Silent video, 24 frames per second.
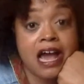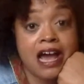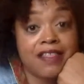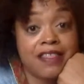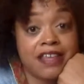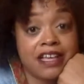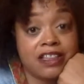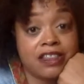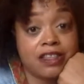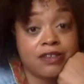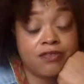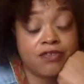I
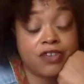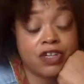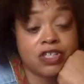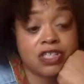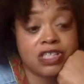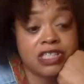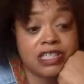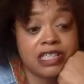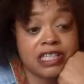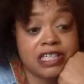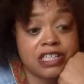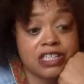think the
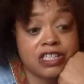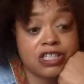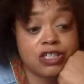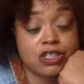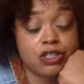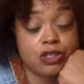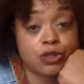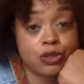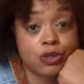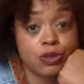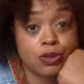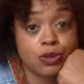first thing
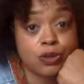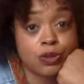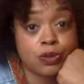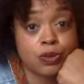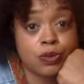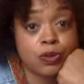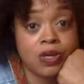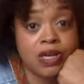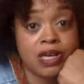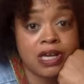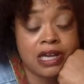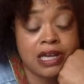to
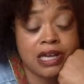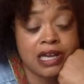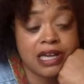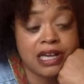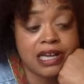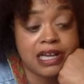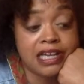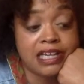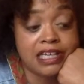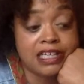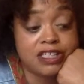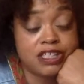do
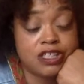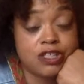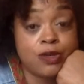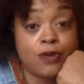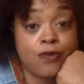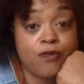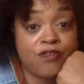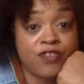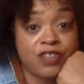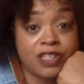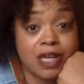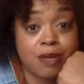is to
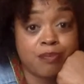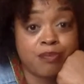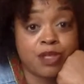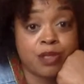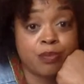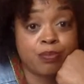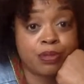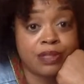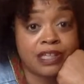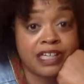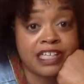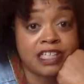fill up
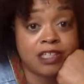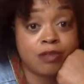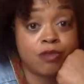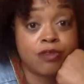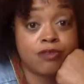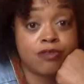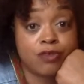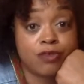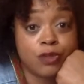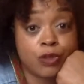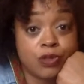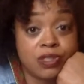your plate
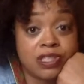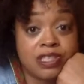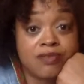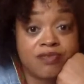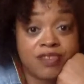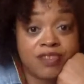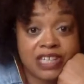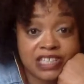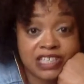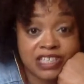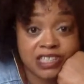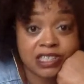with fruits
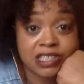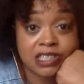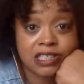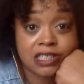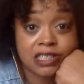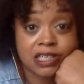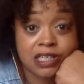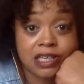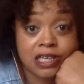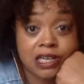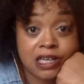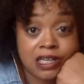and
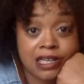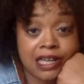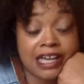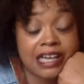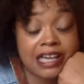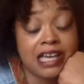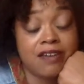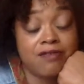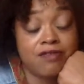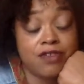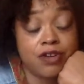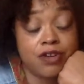veggies.
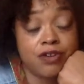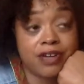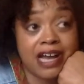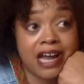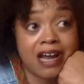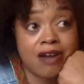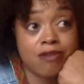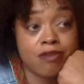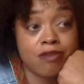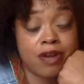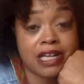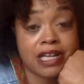Like if you're
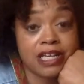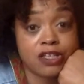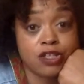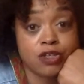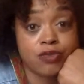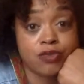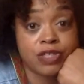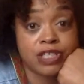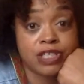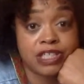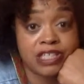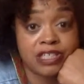not ready
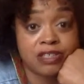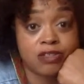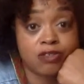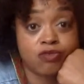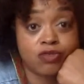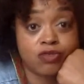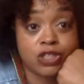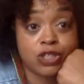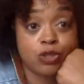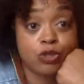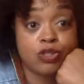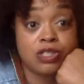to
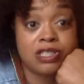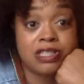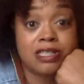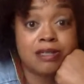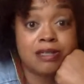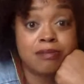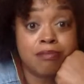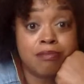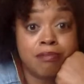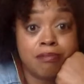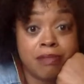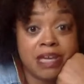reduce
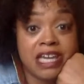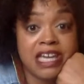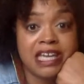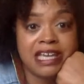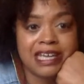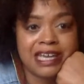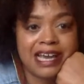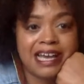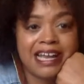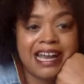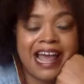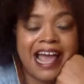the meat
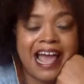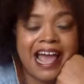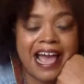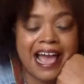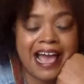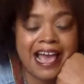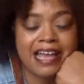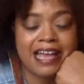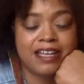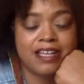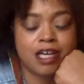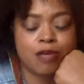yet,
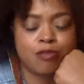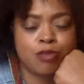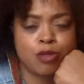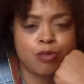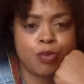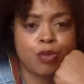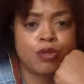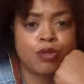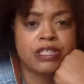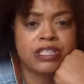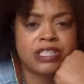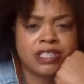add double
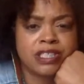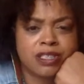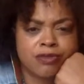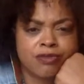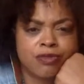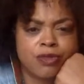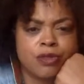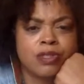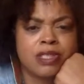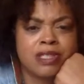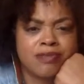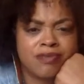portions of
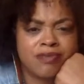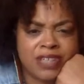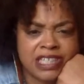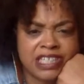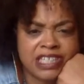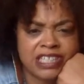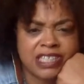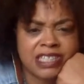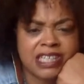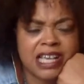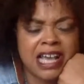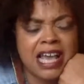fruits and
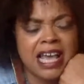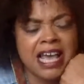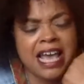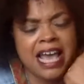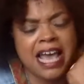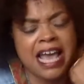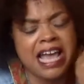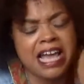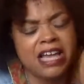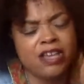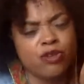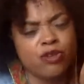veggies.
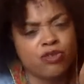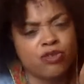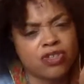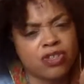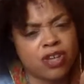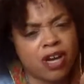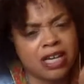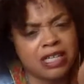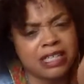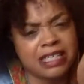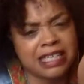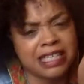And you
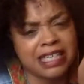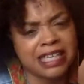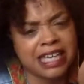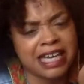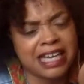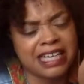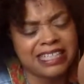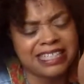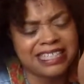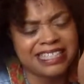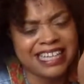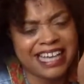start to
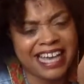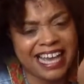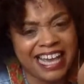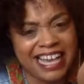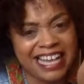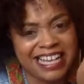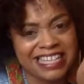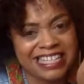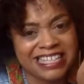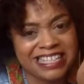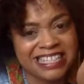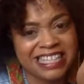get a
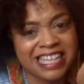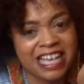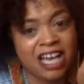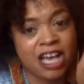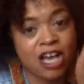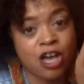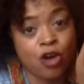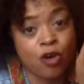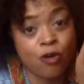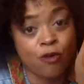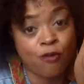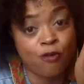taste
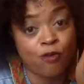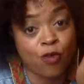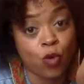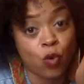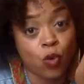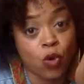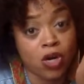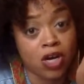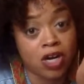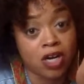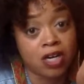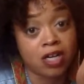
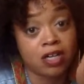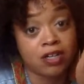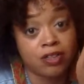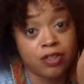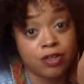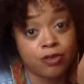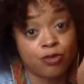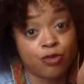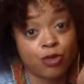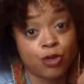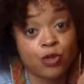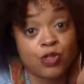for
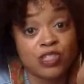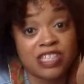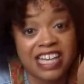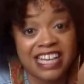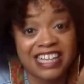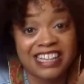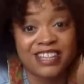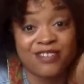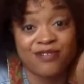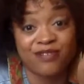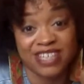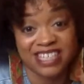the fruits
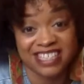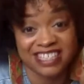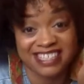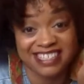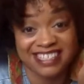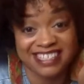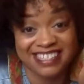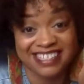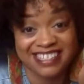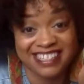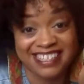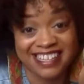and the
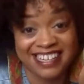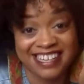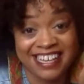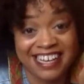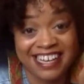veggies.